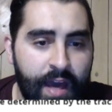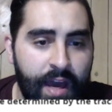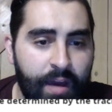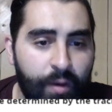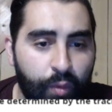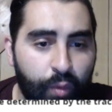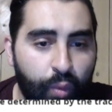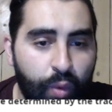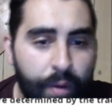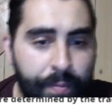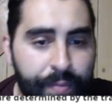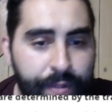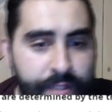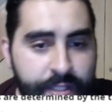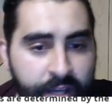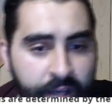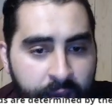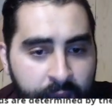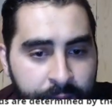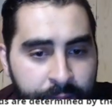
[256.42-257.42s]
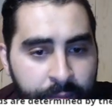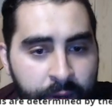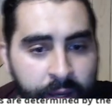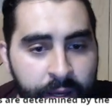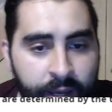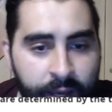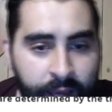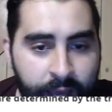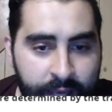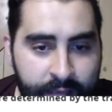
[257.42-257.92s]
Wumpa time
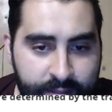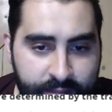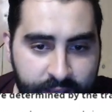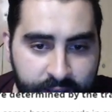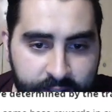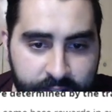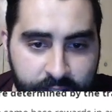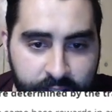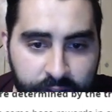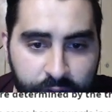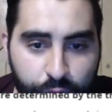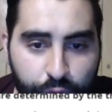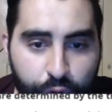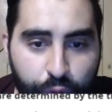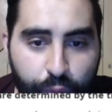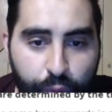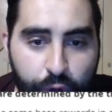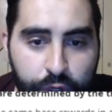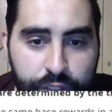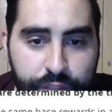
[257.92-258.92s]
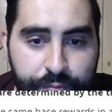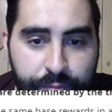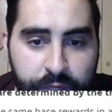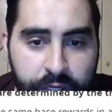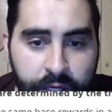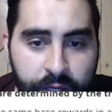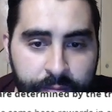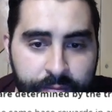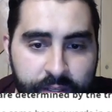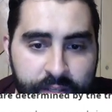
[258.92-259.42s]
has ended, the rewards
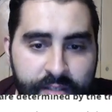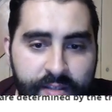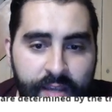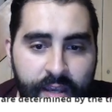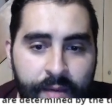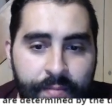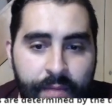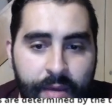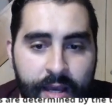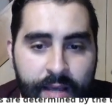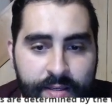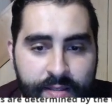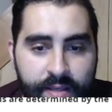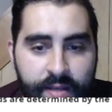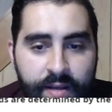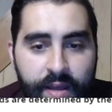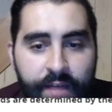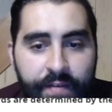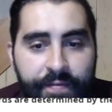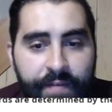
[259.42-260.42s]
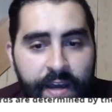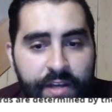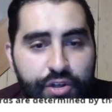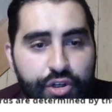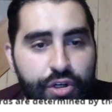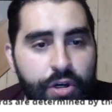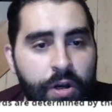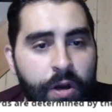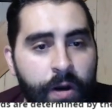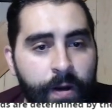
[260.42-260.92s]
become the same as in
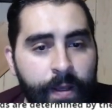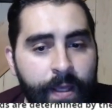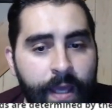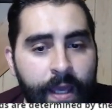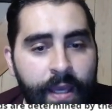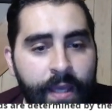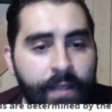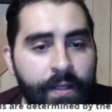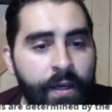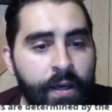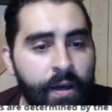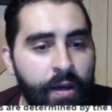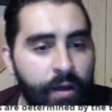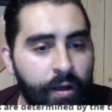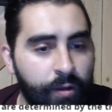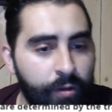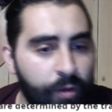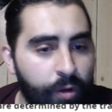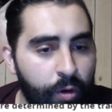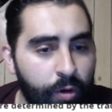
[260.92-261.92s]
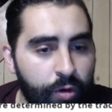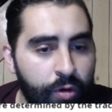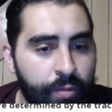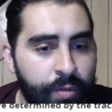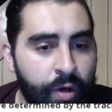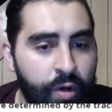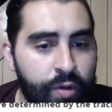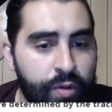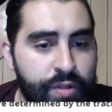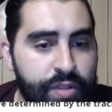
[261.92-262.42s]
Adventure, Arcade, local
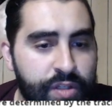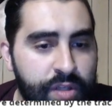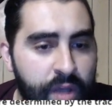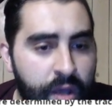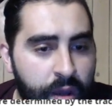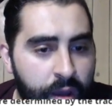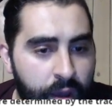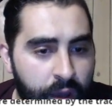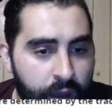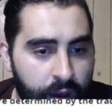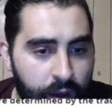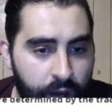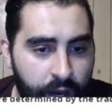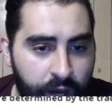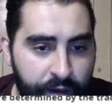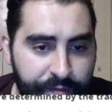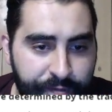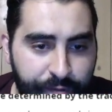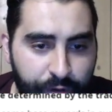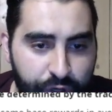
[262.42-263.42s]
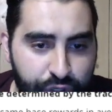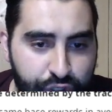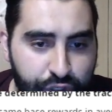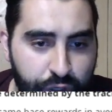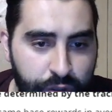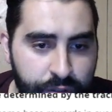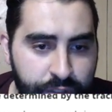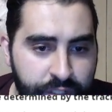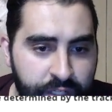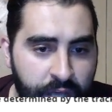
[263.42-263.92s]
modes for a
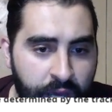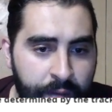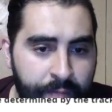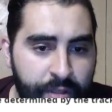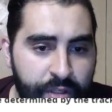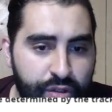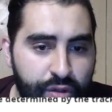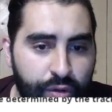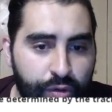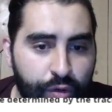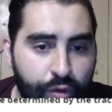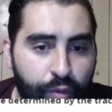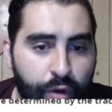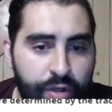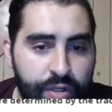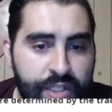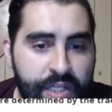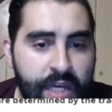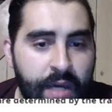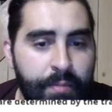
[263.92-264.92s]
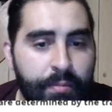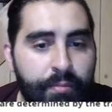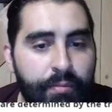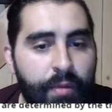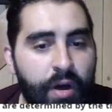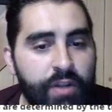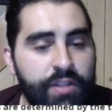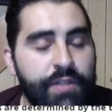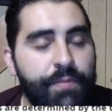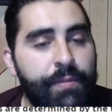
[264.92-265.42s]
certain time until rewards get
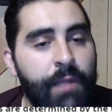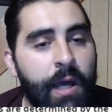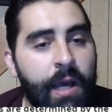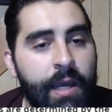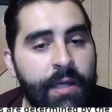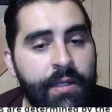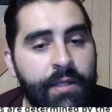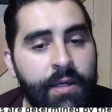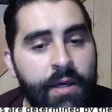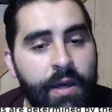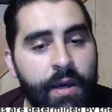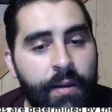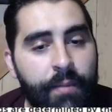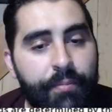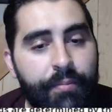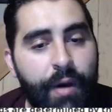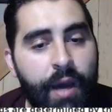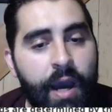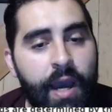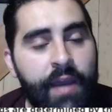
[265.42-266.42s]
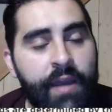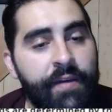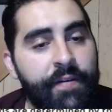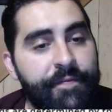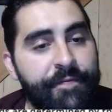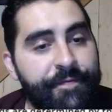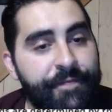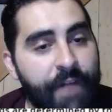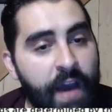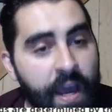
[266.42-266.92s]
multiplied by
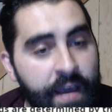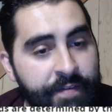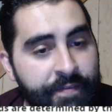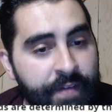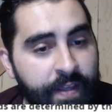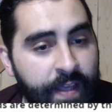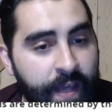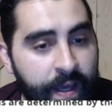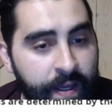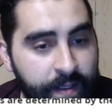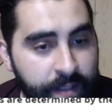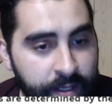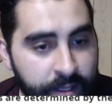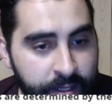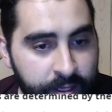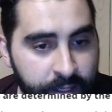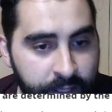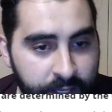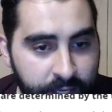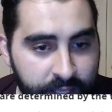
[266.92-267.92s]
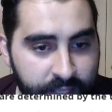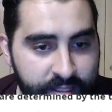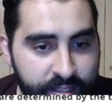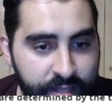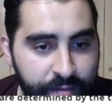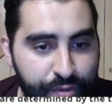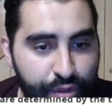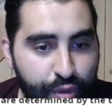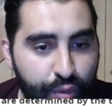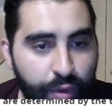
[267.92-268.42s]
5 again. It
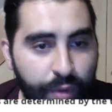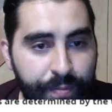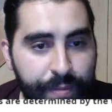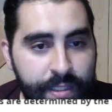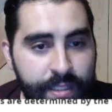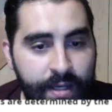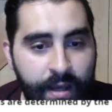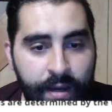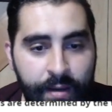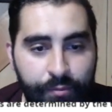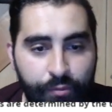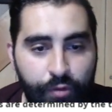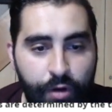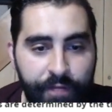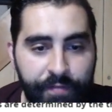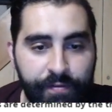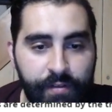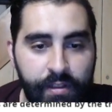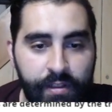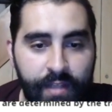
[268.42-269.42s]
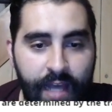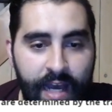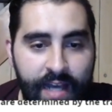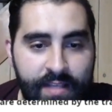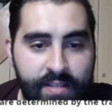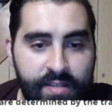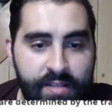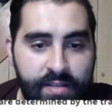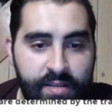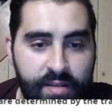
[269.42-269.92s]
seems Wumpa time roughly
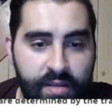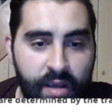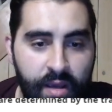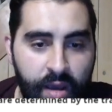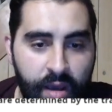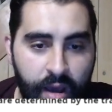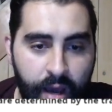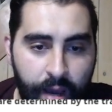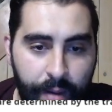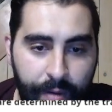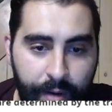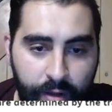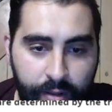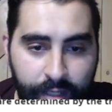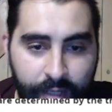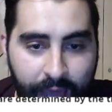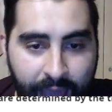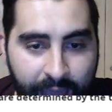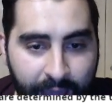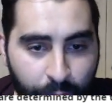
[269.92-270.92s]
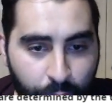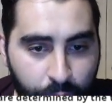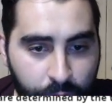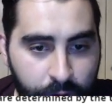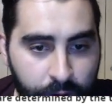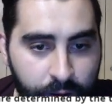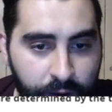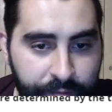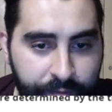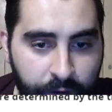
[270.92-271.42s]
lasts about an hour
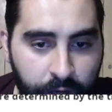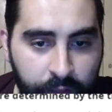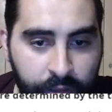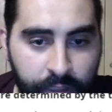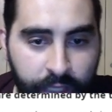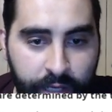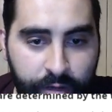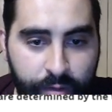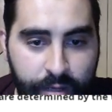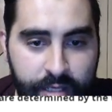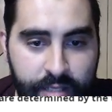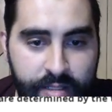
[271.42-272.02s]
of online racing,